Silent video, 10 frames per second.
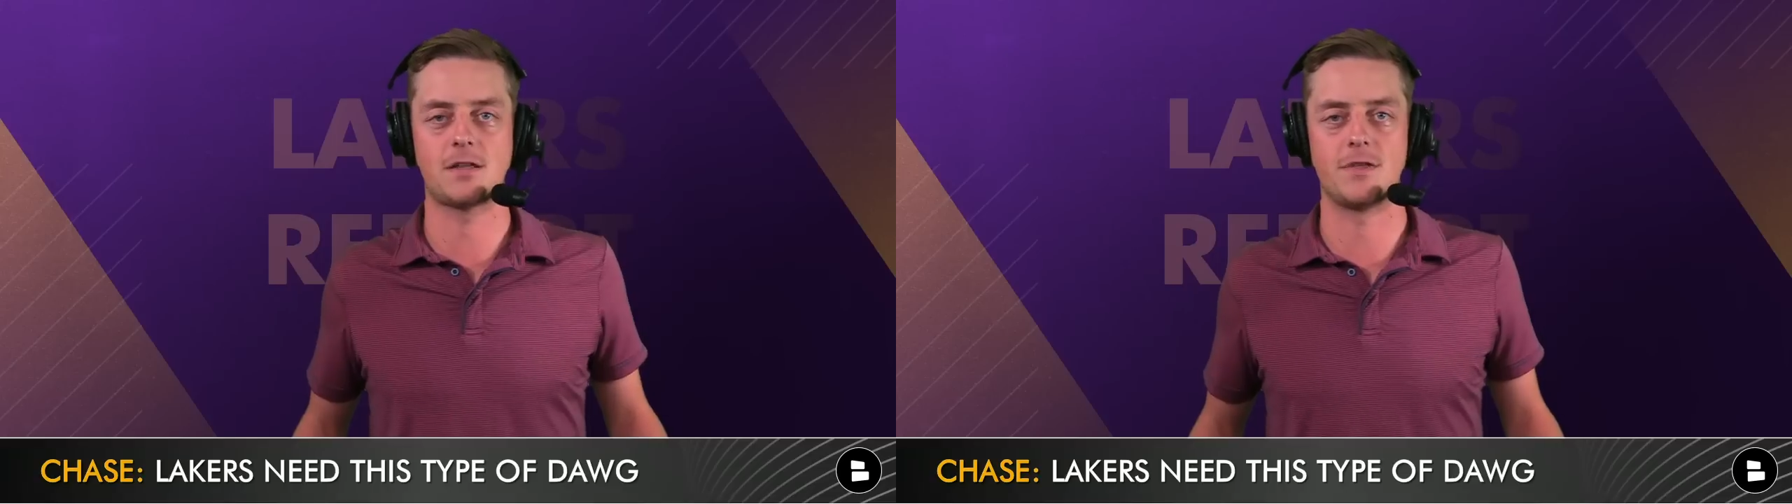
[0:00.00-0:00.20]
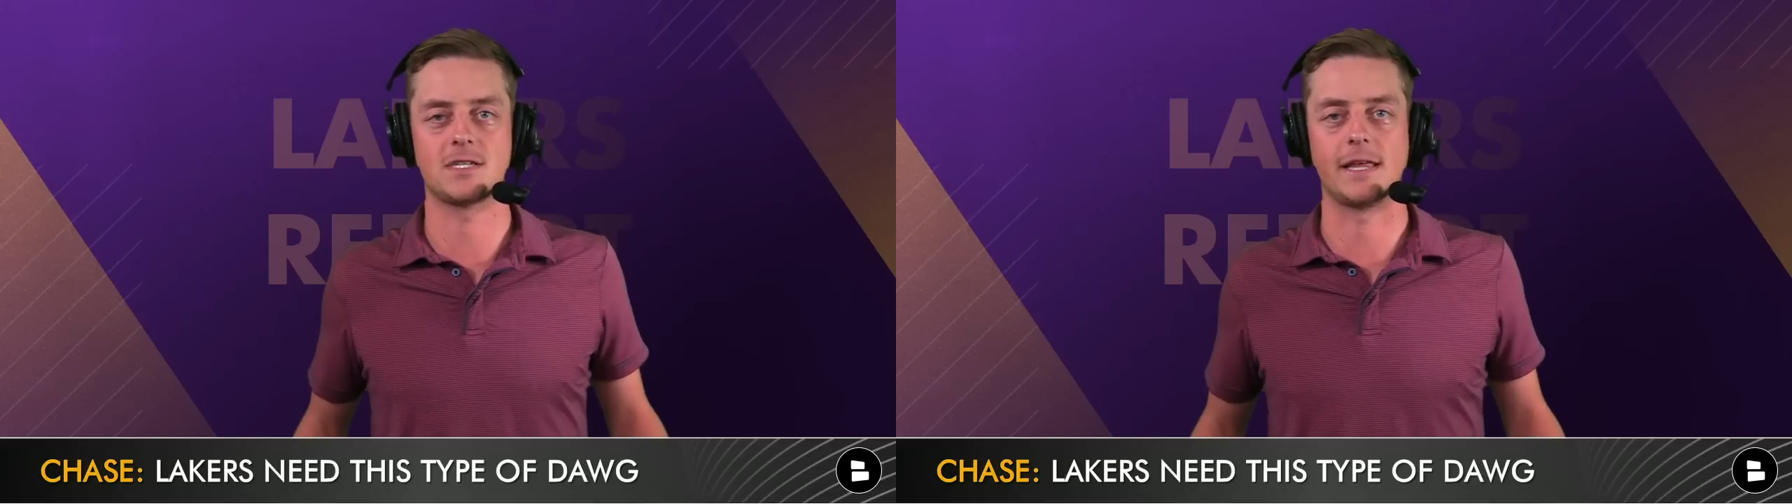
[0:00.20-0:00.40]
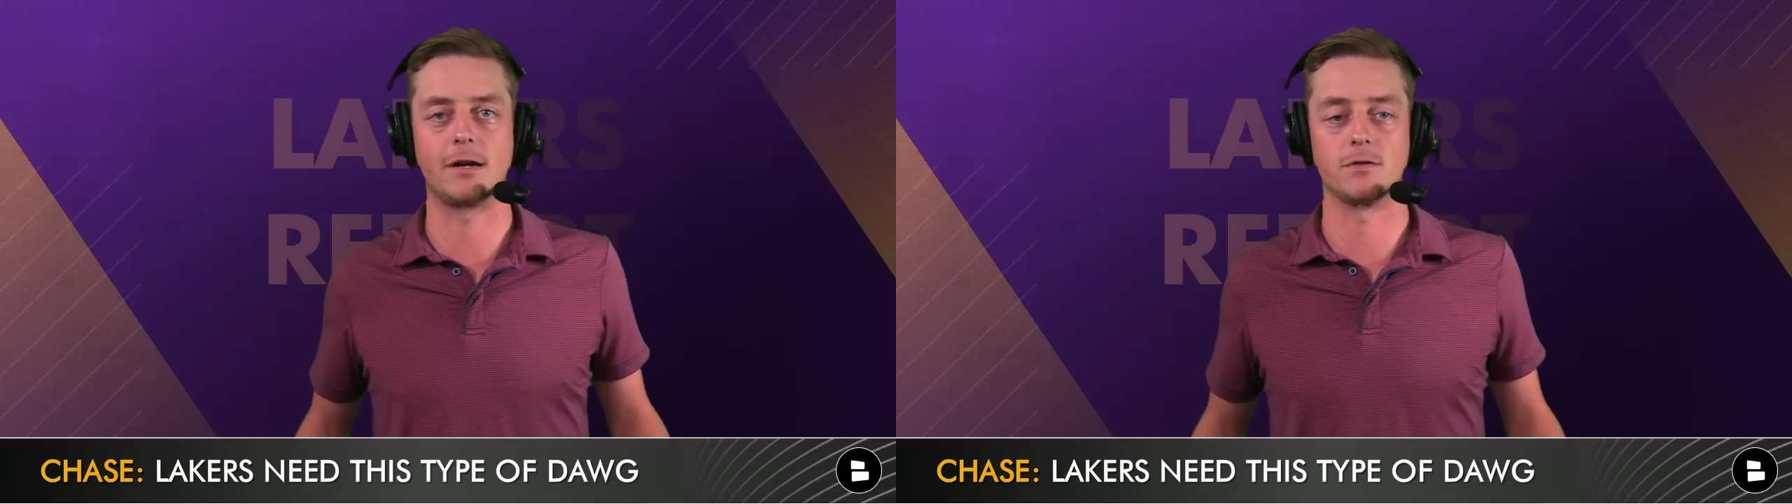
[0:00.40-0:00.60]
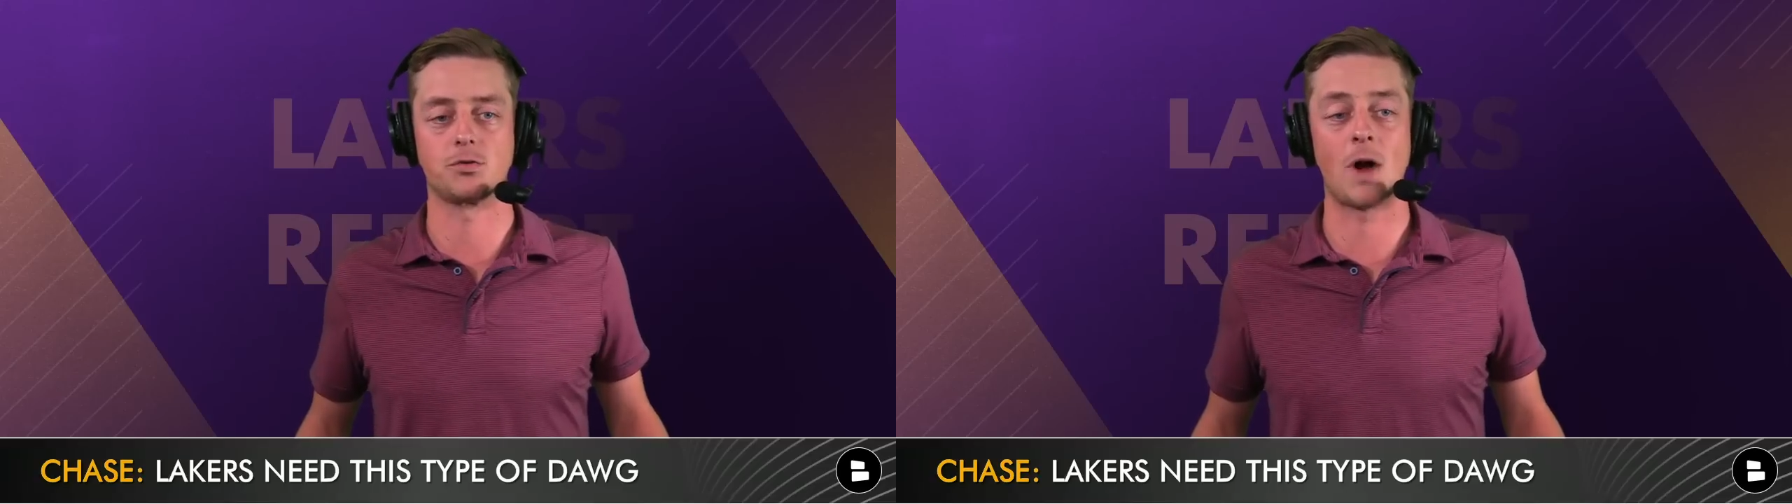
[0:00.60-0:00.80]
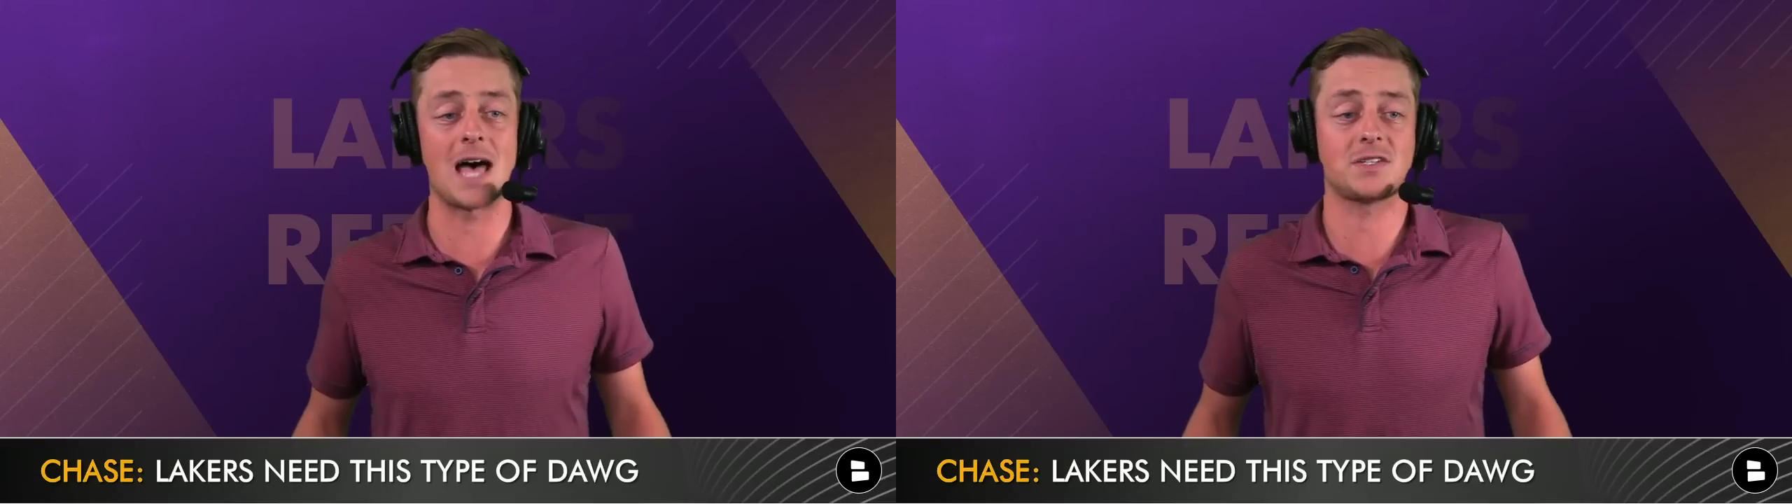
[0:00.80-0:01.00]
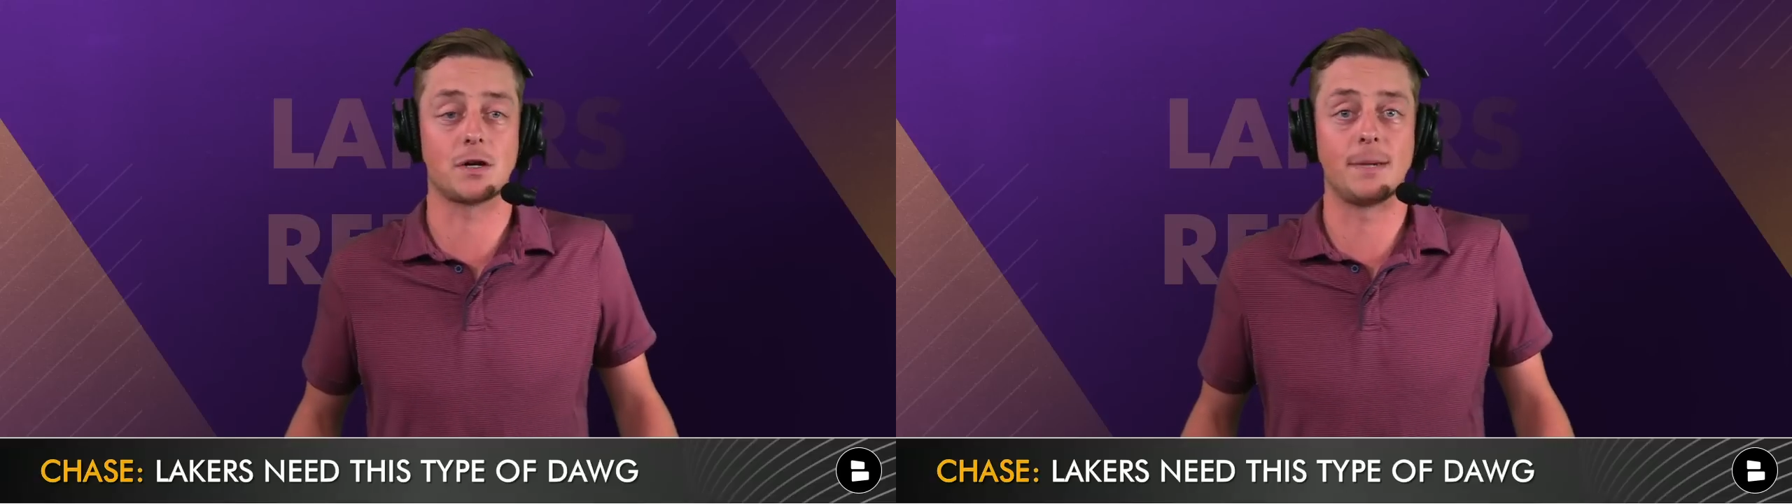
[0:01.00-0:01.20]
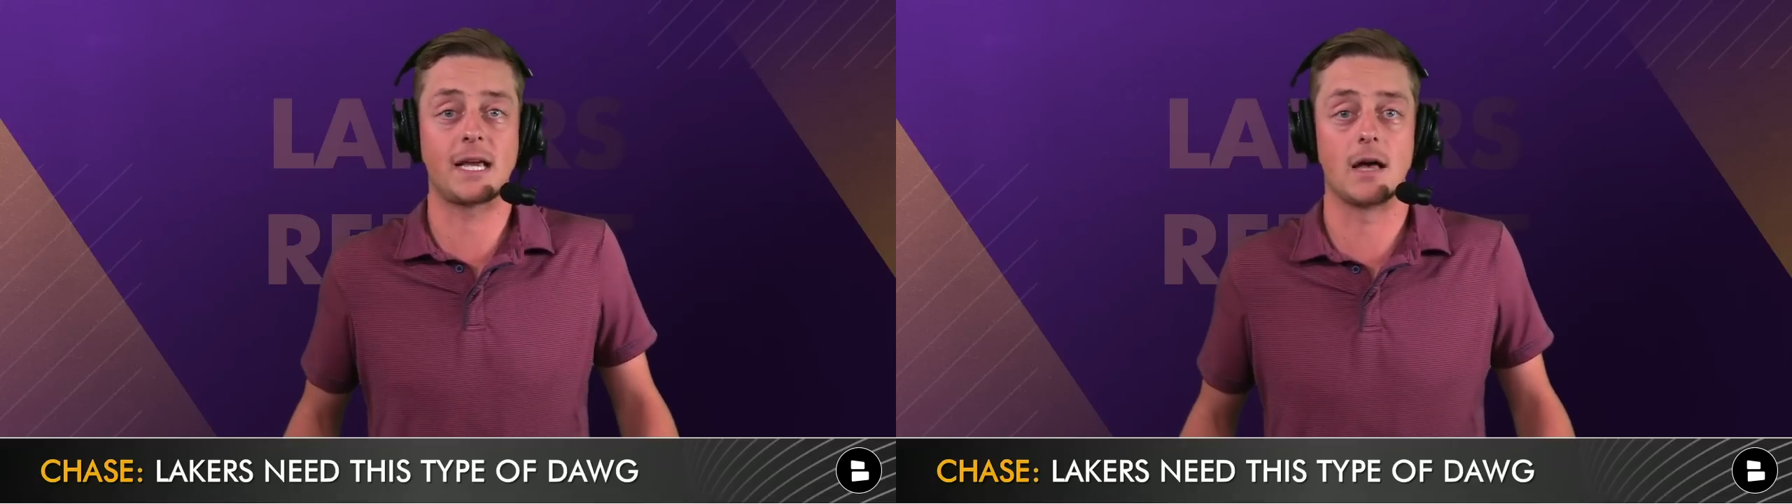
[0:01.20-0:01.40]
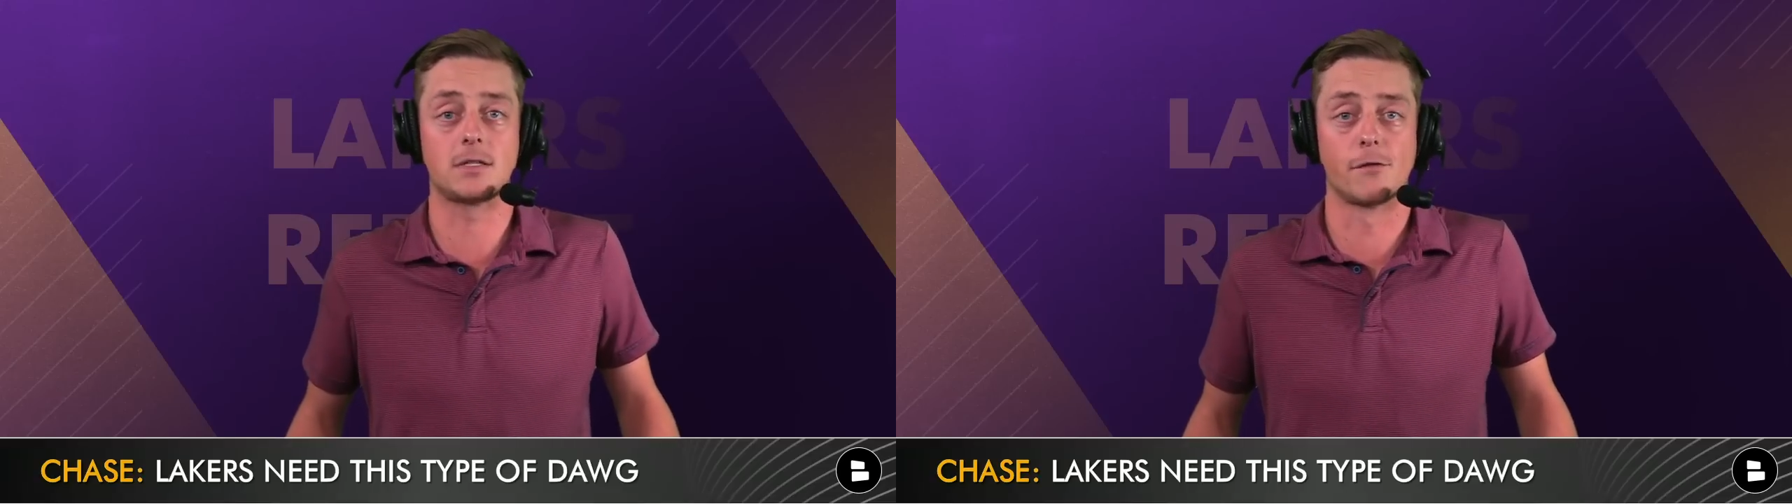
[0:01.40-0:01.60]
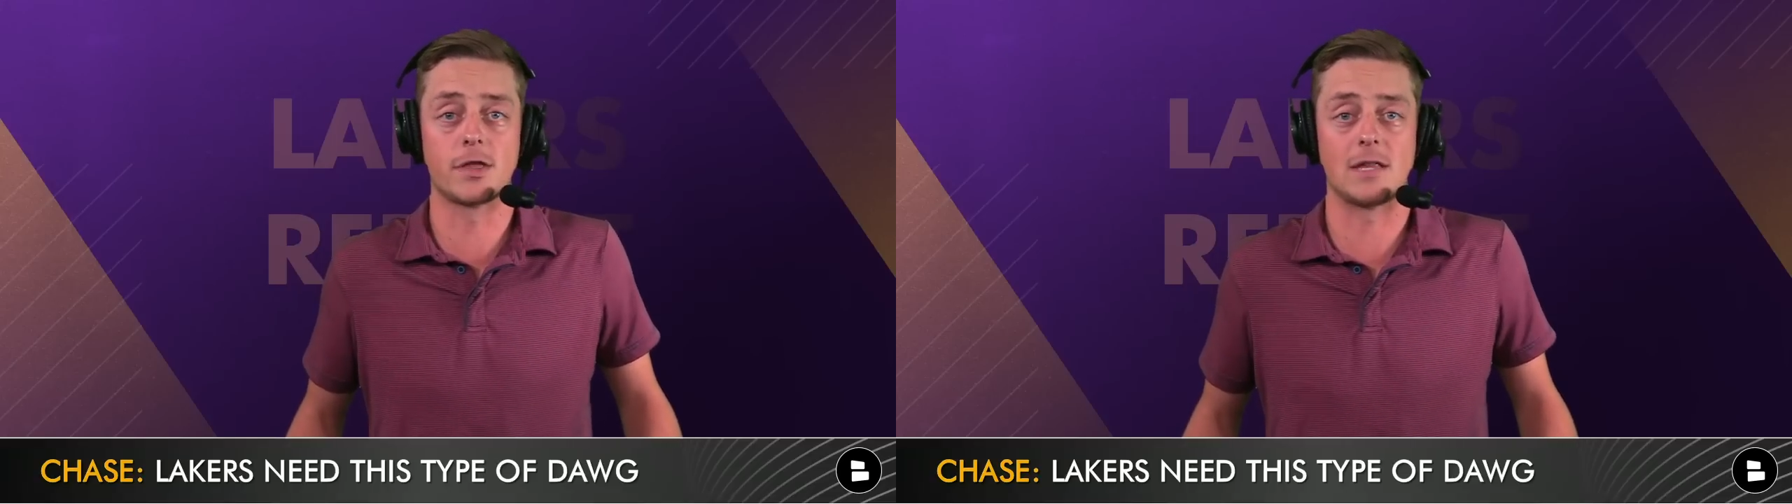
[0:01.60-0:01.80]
to this Lakers roster because over the